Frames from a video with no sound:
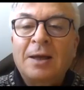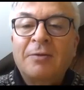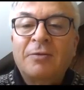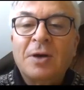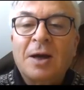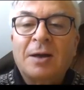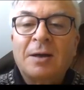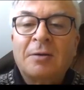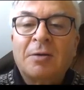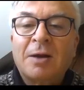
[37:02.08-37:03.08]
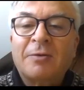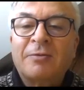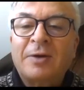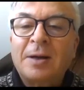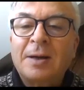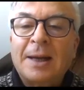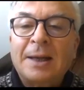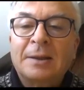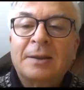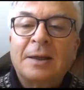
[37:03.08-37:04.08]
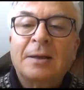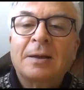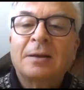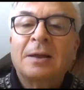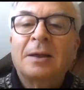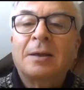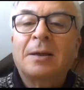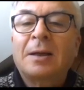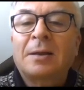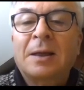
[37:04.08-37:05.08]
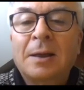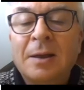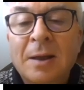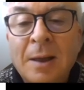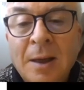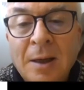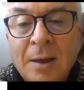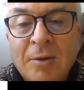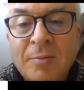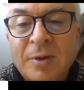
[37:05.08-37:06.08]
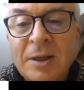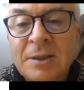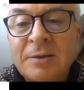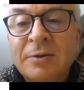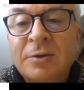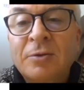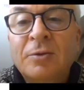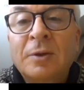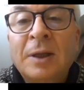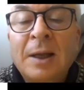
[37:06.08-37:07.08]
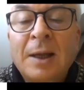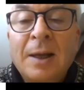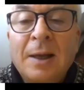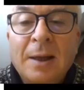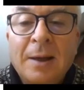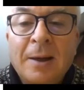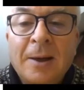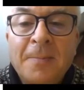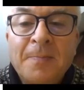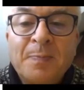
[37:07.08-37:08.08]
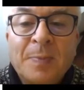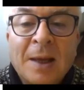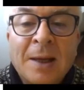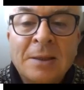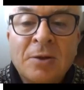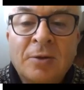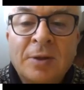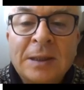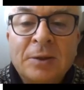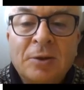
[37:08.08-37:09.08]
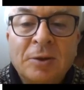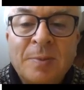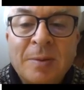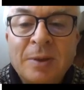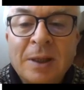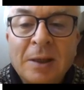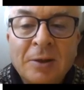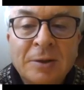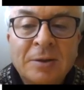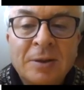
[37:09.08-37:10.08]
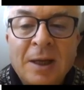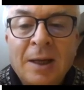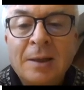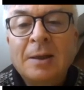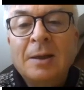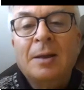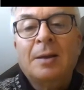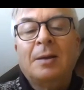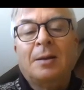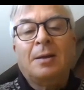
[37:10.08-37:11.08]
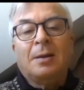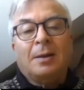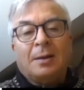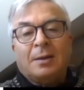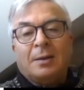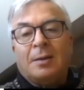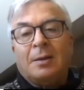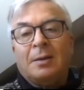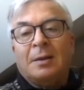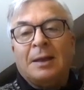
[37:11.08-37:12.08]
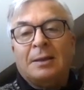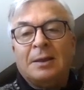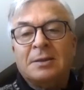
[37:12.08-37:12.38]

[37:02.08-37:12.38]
if you arrive very late, then the comprehensive school has already taught people a lot, and that